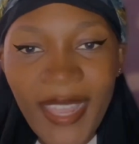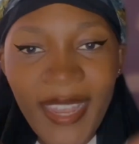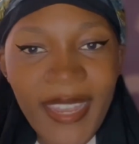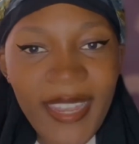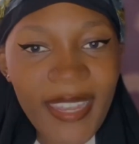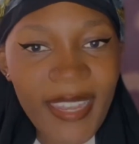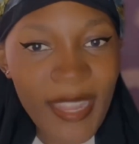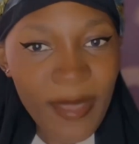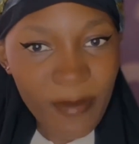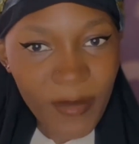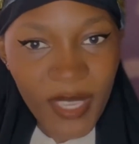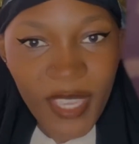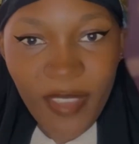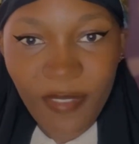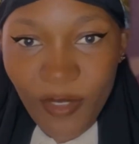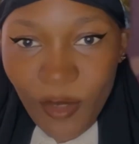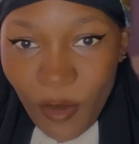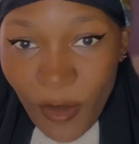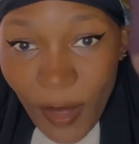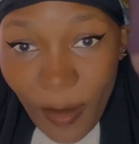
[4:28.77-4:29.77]
Let me
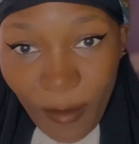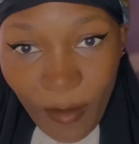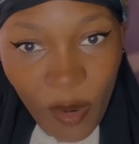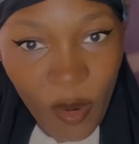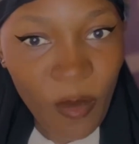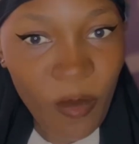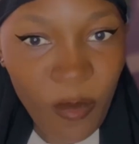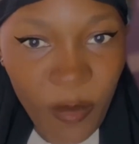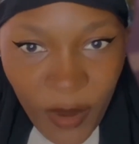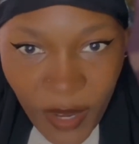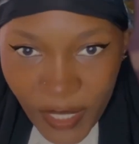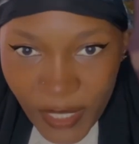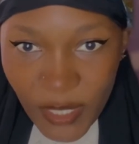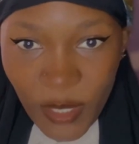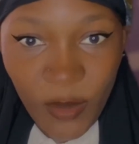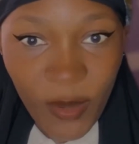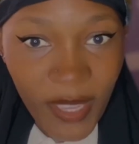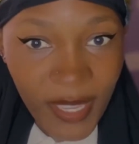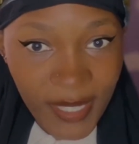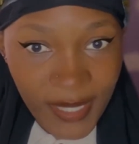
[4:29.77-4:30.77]
give you a more
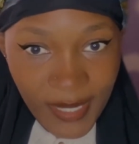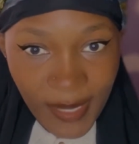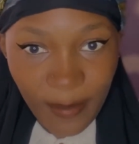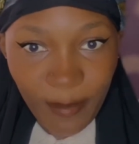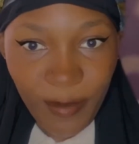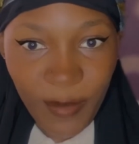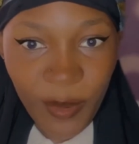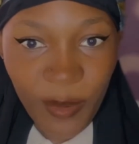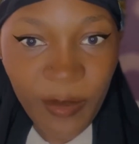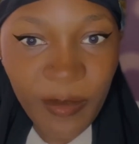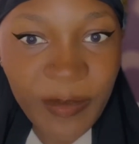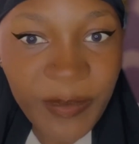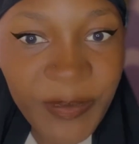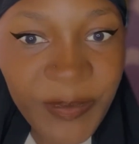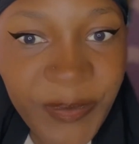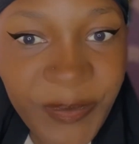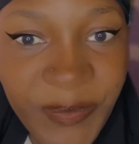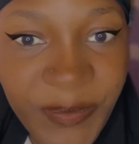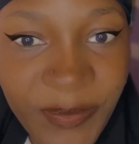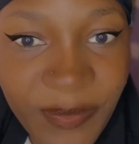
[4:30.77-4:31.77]
practical example.
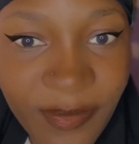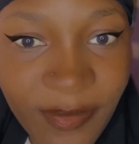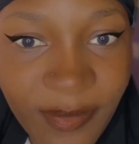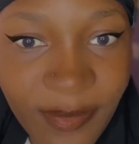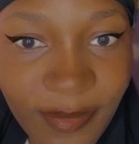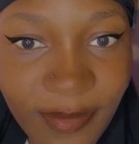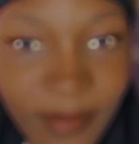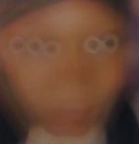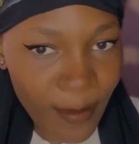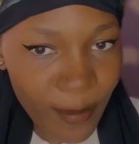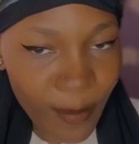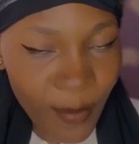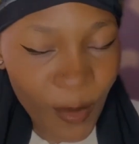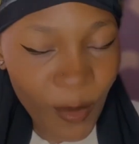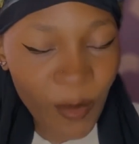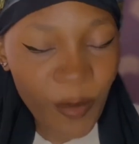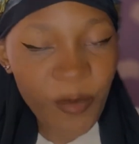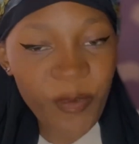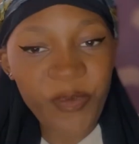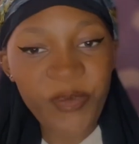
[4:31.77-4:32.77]

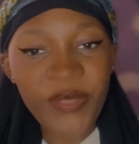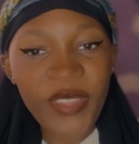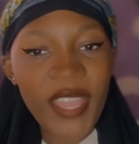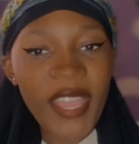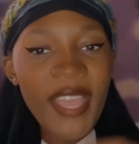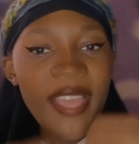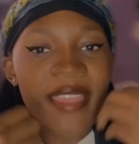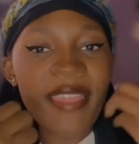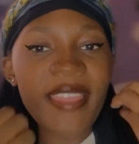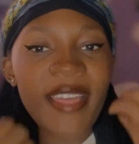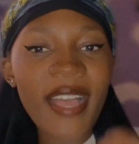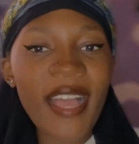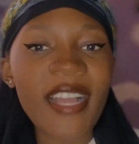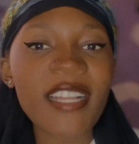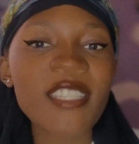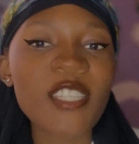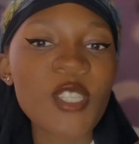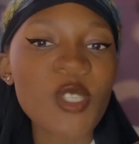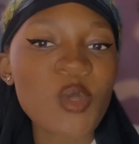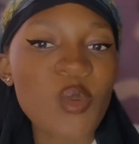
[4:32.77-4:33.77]
The
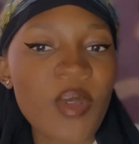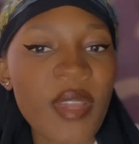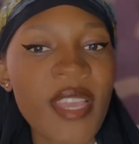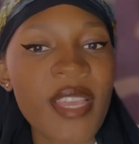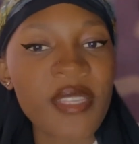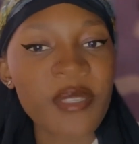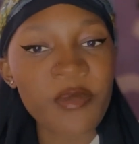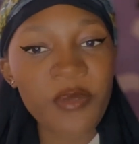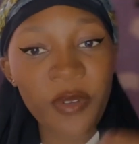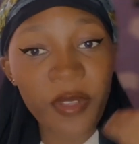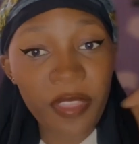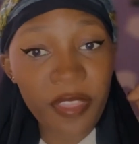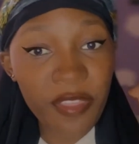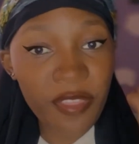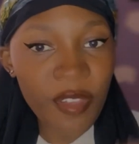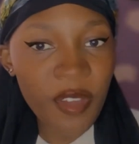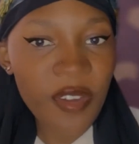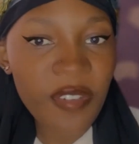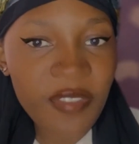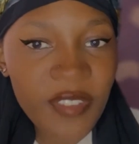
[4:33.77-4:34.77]
actus reus for
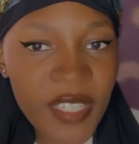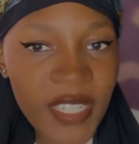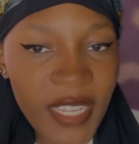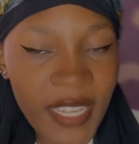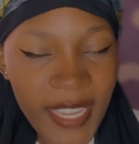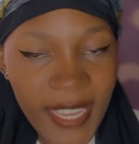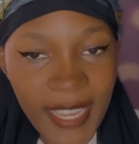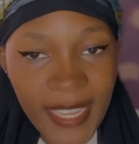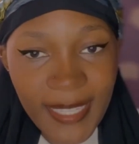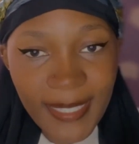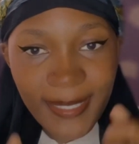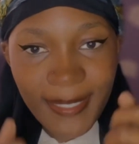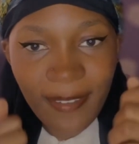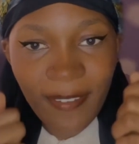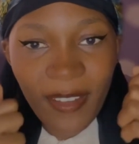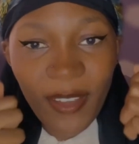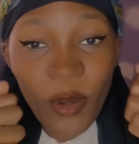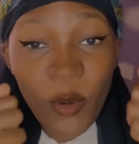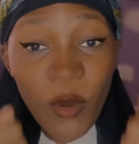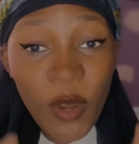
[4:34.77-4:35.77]
theft is
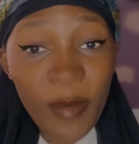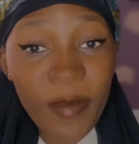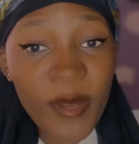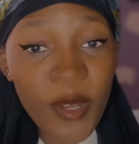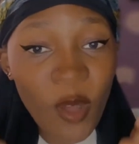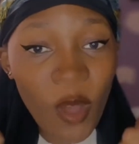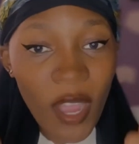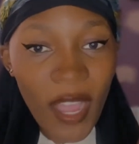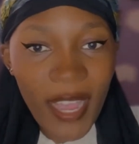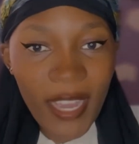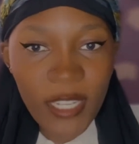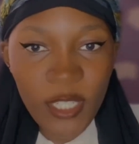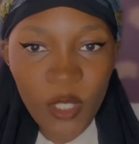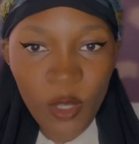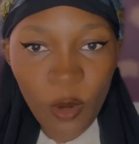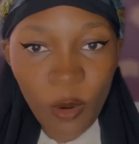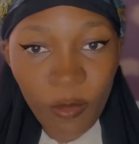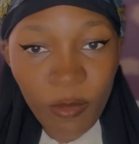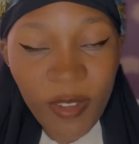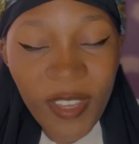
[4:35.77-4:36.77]
the criminal act
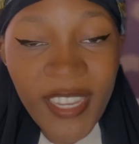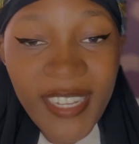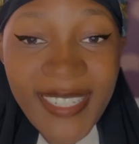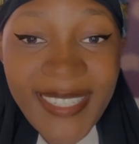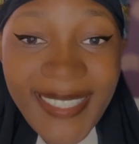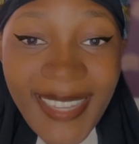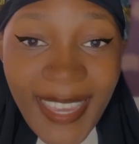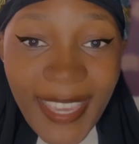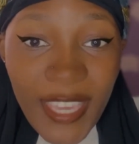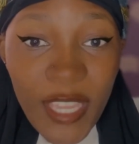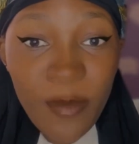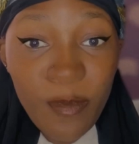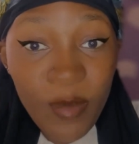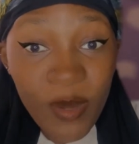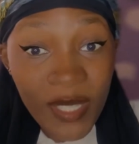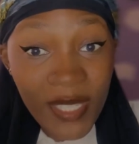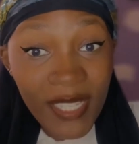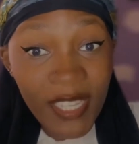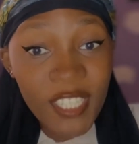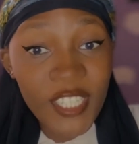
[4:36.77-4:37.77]
of taking
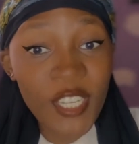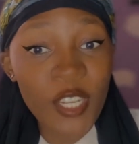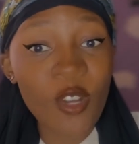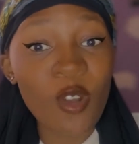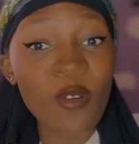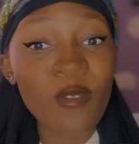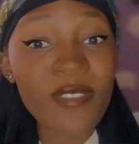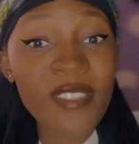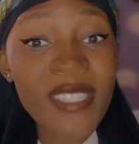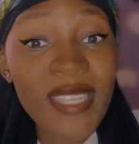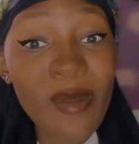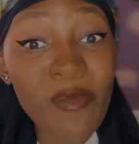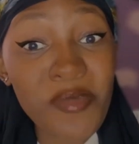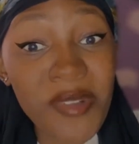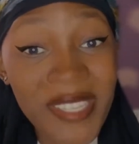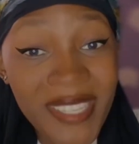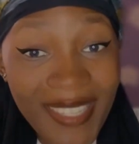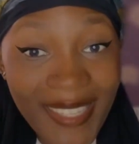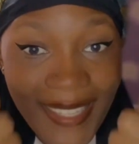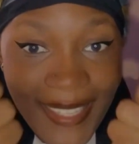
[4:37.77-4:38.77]
possession of
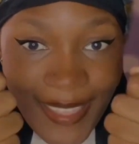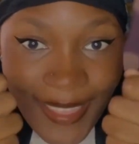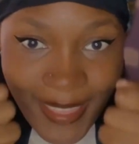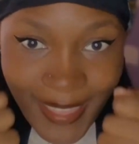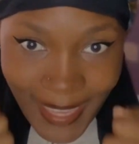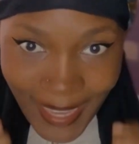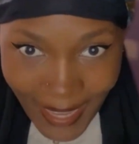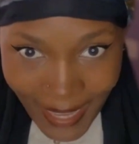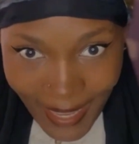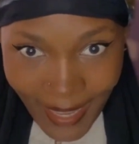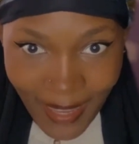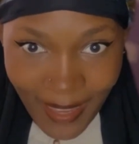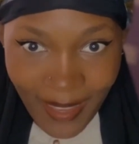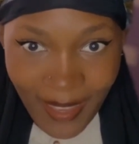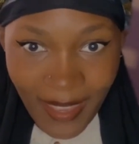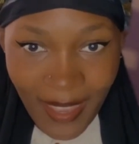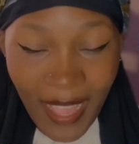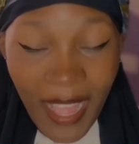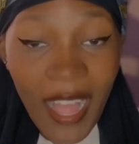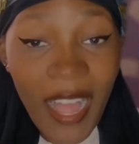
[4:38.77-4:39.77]
someone's thing,
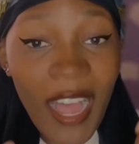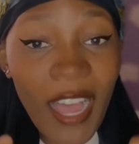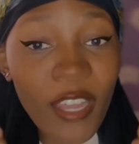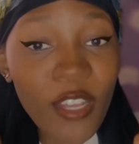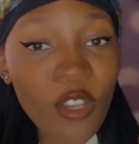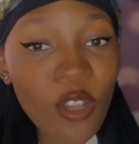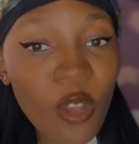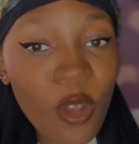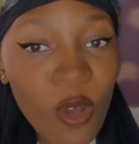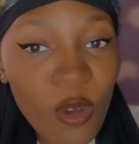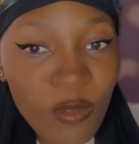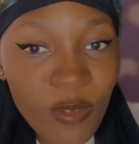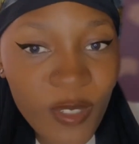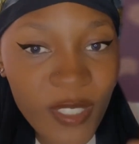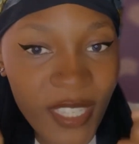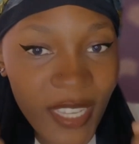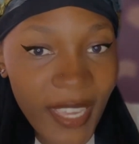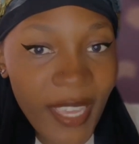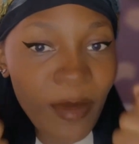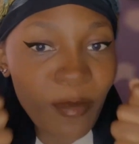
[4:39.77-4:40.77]
unlawful
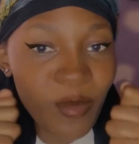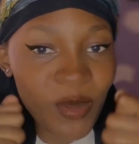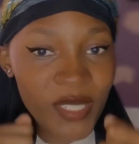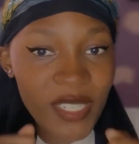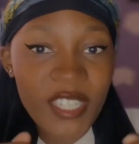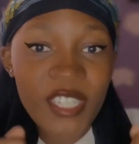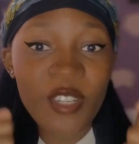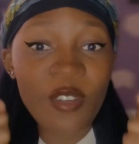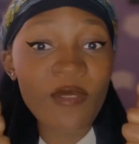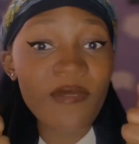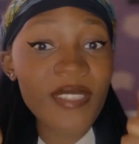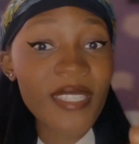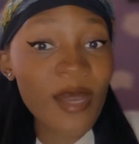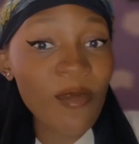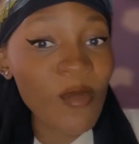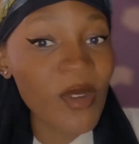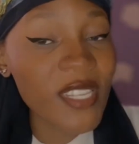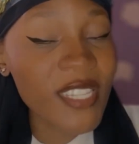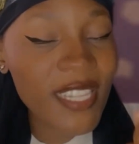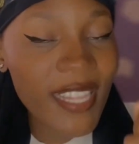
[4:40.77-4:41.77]
taking possession of
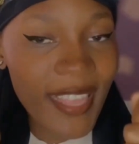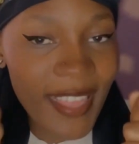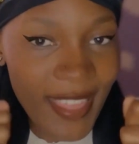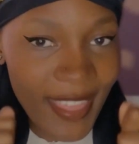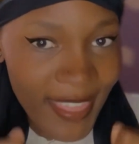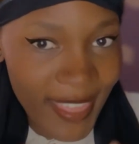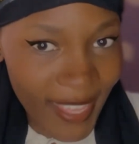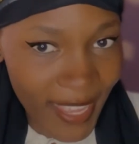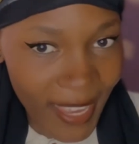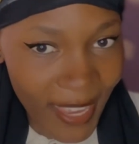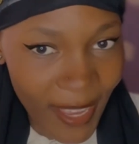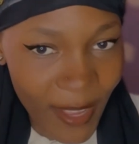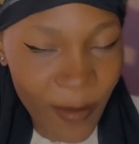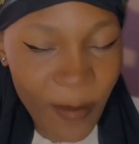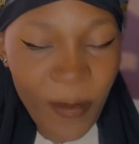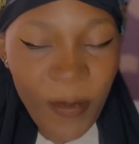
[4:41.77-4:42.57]
someone's thing,